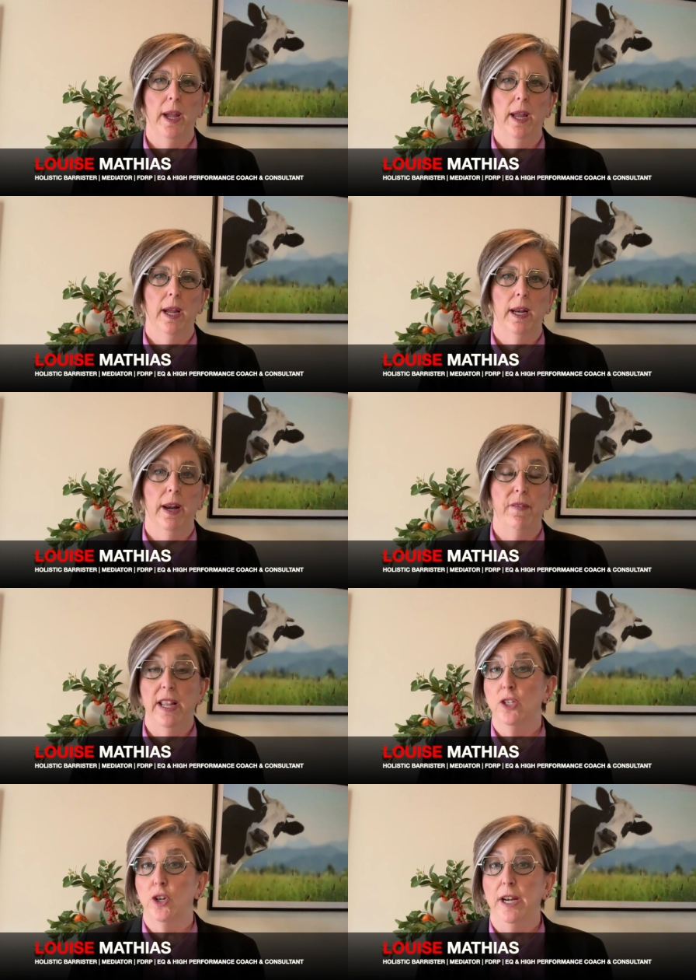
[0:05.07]
an
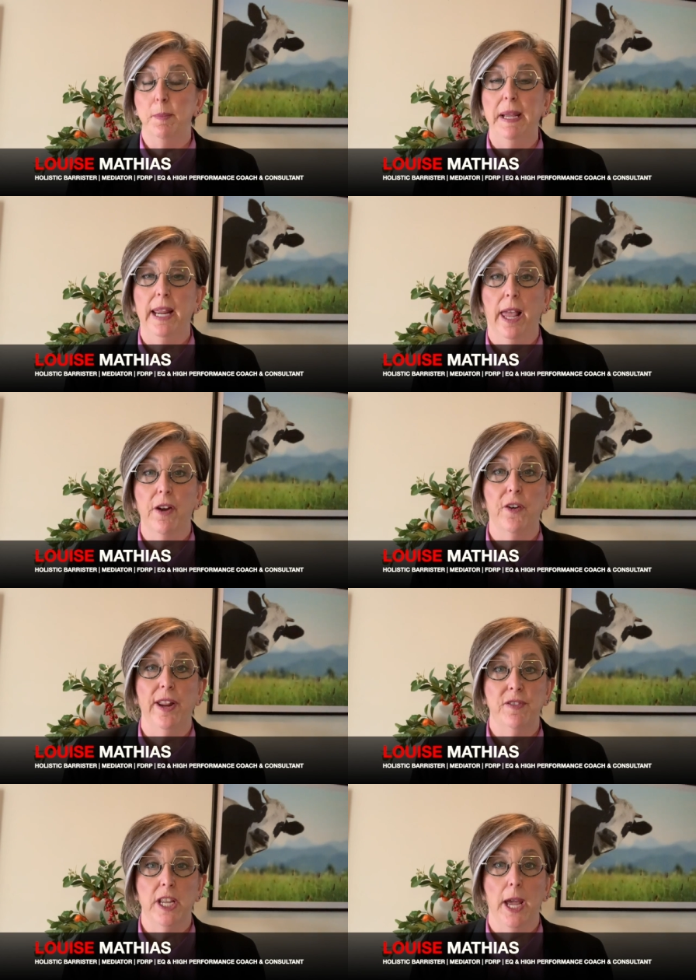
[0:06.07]
advanced trained mediator and
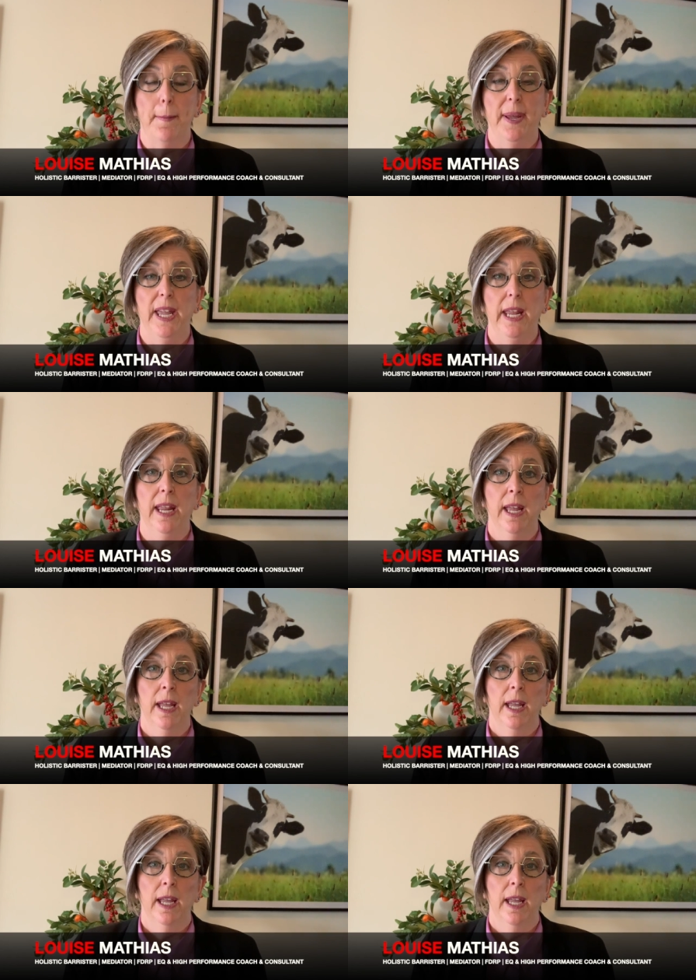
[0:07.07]
FTRP